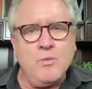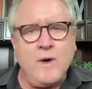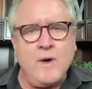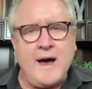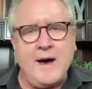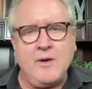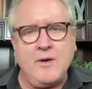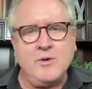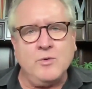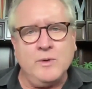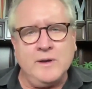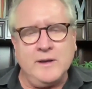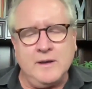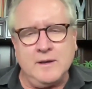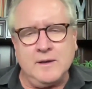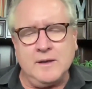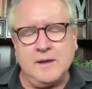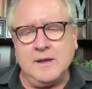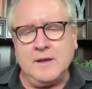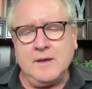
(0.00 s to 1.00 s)
how do
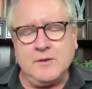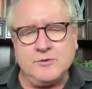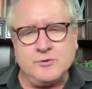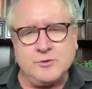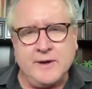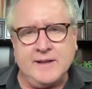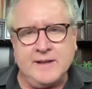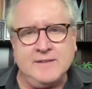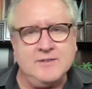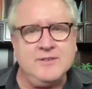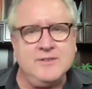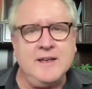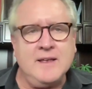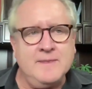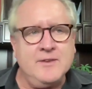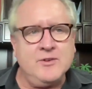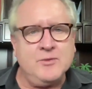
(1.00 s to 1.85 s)
we transcend